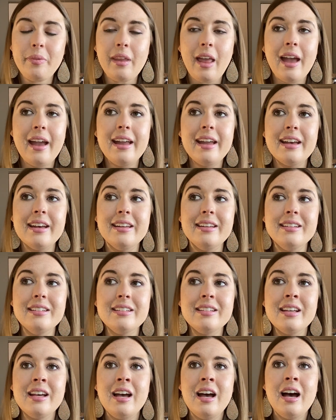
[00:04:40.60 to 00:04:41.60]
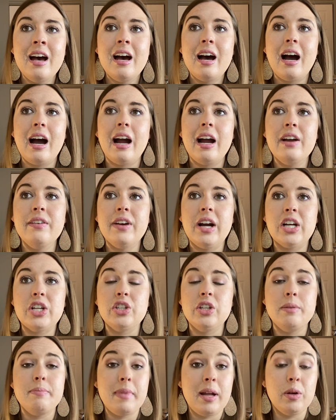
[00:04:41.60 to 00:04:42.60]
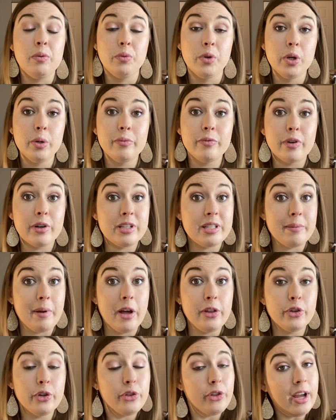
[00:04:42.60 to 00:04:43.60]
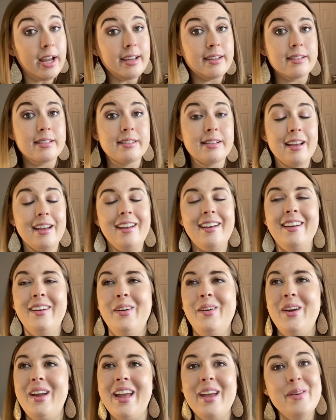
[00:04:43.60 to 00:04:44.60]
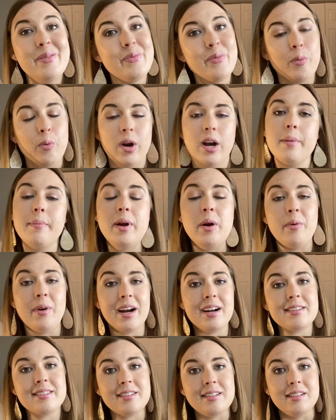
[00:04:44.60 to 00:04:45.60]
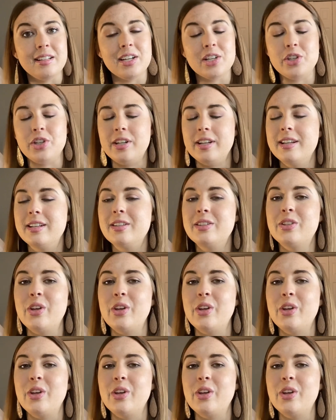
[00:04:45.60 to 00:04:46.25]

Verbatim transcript: and I've actually made room for some other things in where my wax collection is.